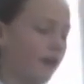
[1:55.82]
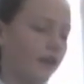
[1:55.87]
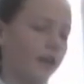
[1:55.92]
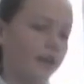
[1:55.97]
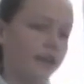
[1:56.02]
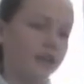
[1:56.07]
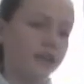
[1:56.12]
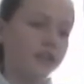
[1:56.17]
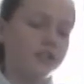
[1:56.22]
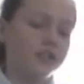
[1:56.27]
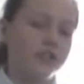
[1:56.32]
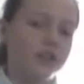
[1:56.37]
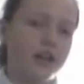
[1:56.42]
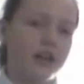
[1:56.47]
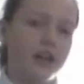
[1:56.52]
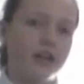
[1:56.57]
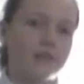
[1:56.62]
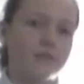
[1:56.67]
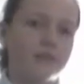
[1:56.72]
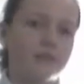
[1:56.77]
Each
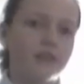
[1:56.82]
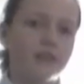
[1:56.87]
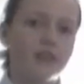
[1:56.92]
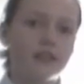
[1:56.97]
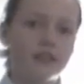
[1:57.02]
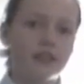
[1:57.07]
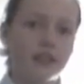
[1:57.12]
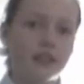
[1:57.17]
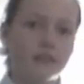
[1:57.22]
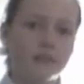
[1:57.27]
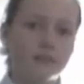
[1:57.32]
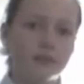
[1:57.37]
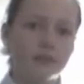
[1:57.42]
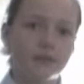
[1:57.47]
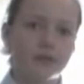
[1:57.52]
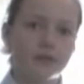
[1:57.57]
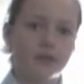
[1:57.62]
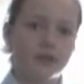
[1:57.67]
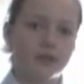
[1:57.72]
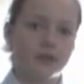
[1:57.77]
time, the lamp
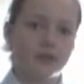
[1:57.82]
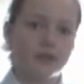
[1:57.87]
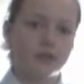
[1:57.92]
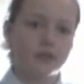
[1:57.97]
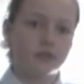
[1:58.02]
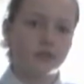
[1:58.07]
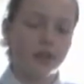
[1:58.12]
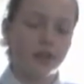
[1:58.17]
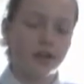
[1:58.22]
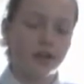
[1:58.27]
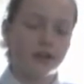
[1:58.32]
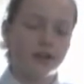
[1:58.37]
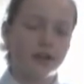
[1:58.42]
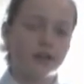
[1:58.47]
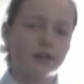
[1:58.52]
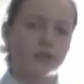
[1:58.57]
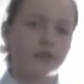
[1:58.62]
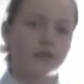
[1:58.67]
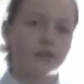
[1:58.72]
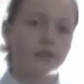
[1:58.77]

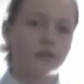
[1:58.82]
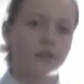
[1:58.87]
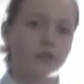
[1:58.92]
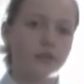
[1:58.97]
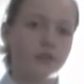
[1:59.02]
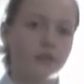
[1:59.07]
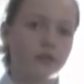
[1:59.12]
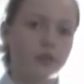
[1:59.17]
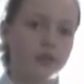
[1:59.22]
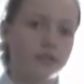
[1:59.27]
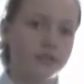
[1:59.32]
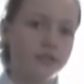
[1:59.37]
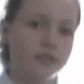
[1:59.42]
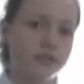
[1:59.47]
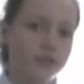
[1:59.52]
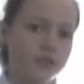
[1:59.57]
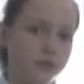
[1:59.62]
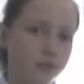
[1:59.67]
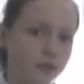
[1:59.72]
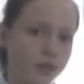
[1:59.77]
jar grew
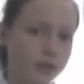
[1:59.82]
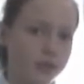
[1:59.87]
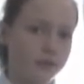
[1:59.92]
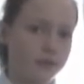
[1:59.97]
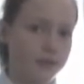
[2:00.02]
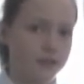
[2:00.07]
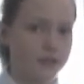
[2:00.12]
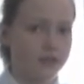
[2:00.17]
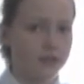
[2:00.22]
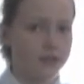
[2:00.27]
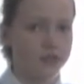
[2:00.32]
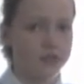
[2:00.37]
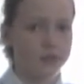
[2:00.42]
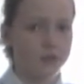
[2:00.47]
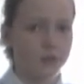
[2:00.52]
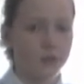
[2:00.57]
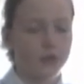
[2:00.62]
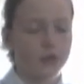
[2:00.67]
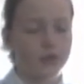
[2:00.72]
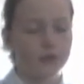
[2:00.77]
13 to 20
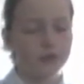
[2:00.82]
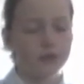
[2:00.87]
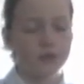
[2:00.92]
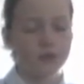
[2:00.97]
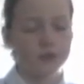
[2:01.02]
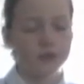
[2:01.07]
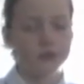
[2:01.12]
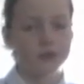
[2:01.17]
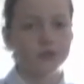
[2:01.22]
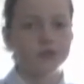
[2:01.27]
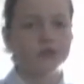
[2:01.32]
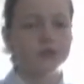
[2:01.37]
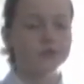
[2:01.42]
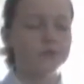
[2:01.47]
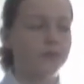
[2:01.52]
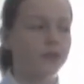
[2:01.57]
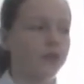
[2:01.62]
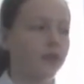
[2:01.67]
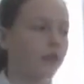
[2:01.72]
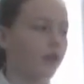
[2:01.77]
milliliters worth of
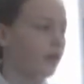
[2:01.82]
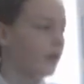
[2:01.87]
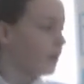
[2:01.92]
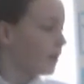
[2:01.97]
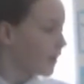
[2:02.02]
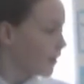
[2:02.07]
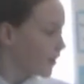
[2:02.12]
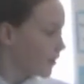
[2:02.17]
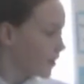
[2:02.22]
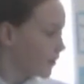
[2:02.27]
crystals. The